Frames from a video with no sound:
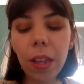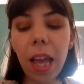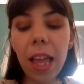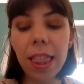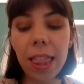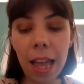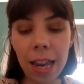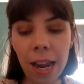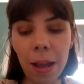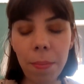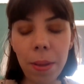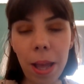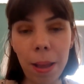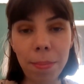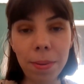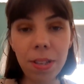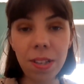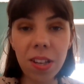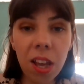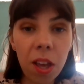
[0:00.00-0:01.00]
Then I'll be
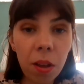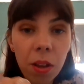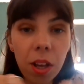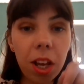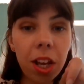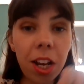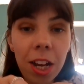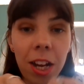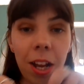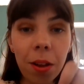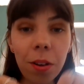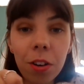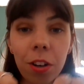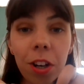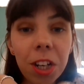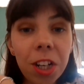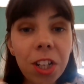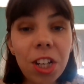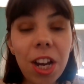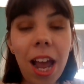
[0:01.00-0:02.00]
able to, you know,
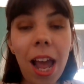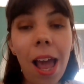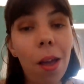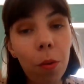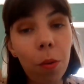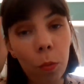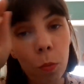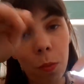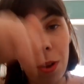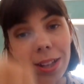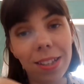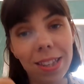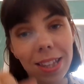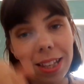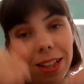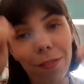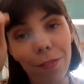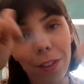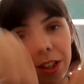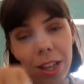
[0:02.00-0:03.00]
crochet it whilst
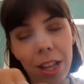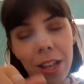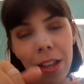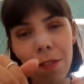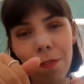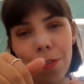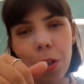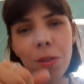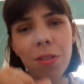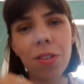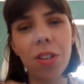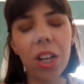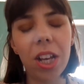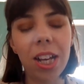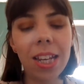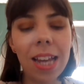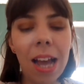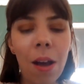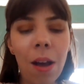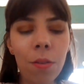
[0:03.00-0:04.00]
the phone's
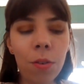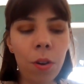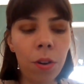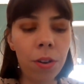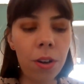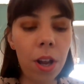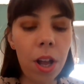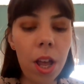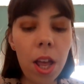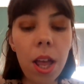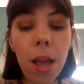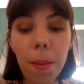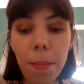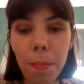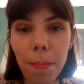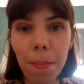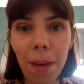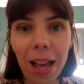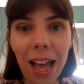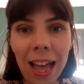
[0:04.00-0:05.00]
looking down on
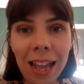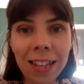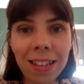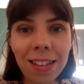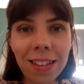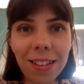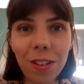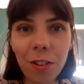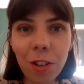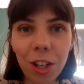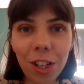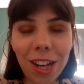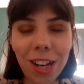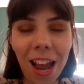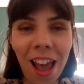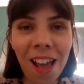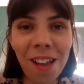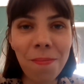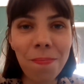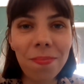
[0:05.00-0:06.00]
my hands
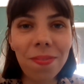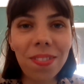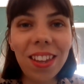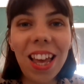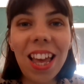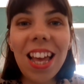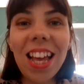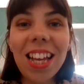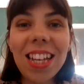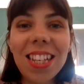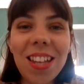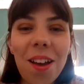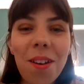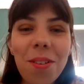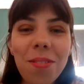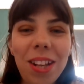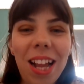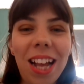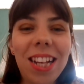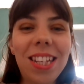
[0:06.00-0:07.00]
crocheting. So
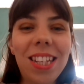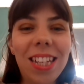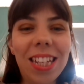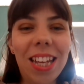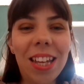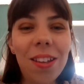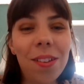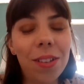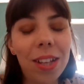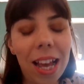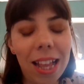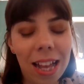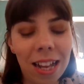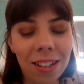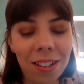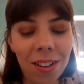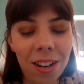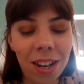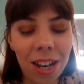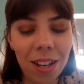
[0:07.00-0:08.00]
I'd like to get that
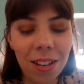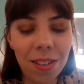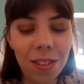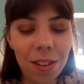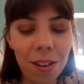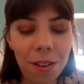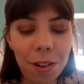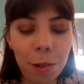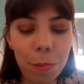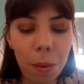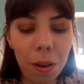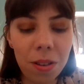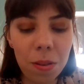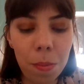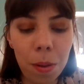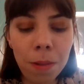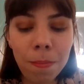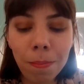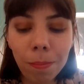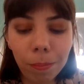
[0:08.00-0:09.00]
done as soon as
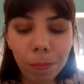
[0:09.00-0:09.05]
possible.